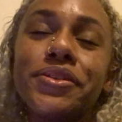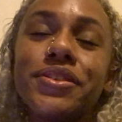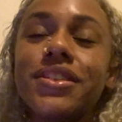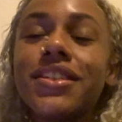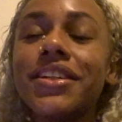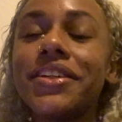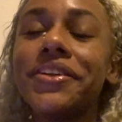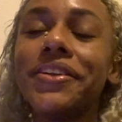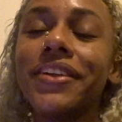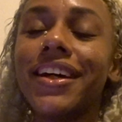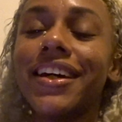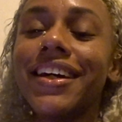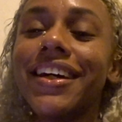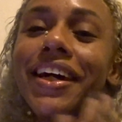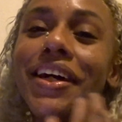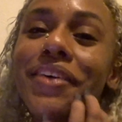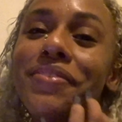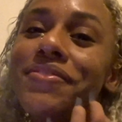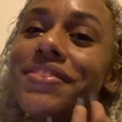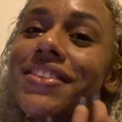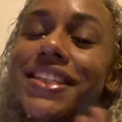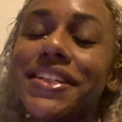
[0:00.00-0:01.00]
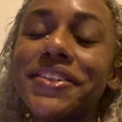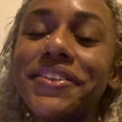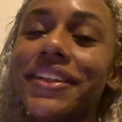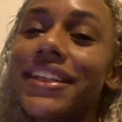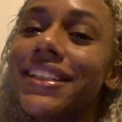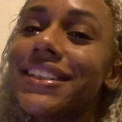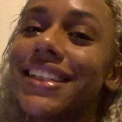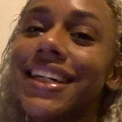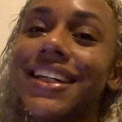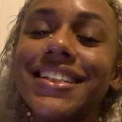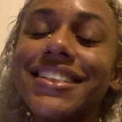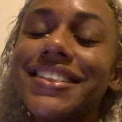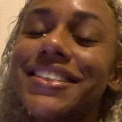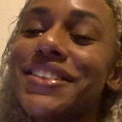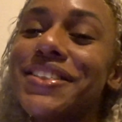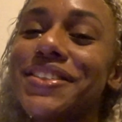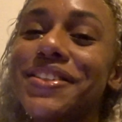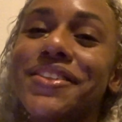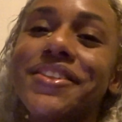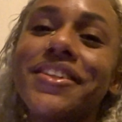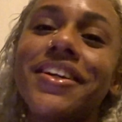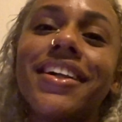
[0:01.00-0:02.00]
So, like, I'm so excited to
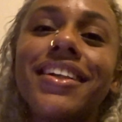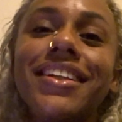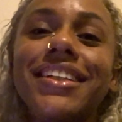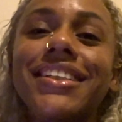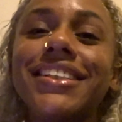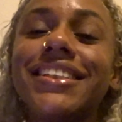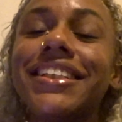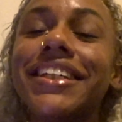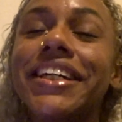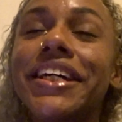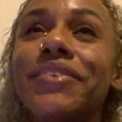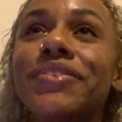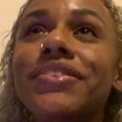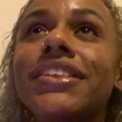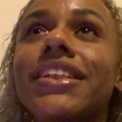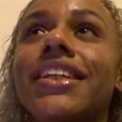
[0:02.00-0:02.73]
show y'all these clips.